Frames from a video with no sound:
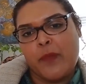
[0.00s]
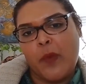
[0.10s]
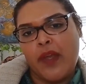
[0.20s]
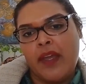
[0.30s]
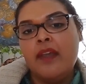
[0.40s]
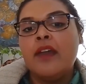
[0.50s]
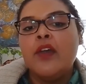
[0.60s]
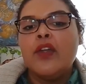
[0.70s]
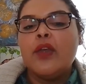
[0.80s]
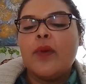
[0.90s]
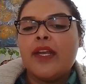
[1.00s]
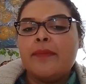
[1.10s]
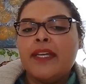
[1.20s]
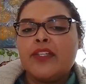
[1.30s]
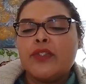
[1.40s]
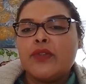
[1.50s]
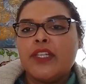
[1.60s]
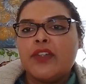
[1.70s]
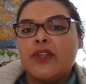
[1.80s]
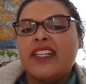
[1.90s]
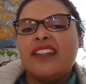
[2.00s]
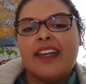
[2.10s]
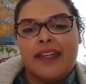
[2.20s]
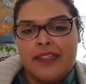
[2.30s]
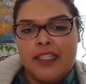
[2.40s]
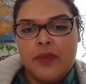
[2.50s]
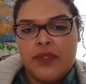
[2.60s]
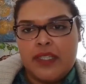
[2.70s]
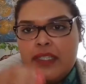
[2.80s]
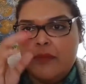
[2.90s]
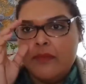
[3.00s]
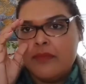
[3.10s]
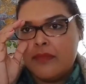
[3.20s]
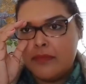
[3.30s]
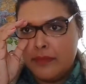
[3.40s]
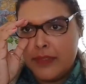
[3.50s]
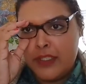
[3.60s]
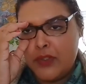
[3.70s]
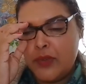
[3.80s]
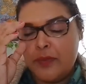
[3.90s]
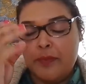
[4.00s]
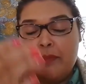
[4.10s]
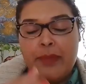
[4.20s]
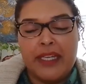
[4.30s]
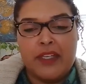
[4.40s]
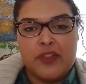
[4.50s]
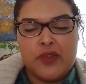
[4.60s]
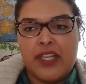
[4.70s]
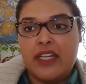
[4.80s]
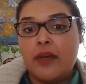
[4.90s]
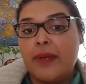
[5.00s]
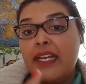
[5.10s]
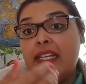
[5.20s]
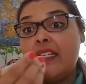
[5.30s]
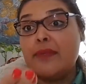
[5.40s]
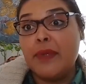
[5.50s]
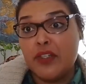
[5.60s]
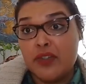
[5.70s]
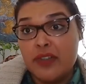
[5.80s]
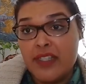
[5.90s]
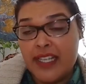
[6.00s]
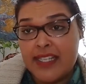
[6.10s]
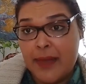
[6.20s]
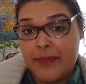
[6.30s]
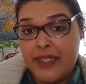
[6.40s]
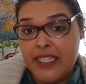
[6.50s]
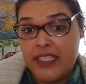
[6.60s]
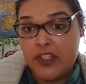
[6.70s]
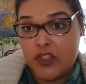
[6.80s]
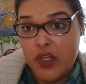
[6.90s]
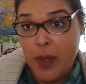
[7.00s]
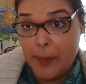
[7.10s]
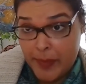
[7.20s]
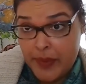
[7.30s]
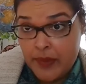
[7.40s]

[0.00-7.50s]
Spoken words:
Okay, you want to make sure that you're engaging with them, that you're making sure they know about any specials that's happening in the shop.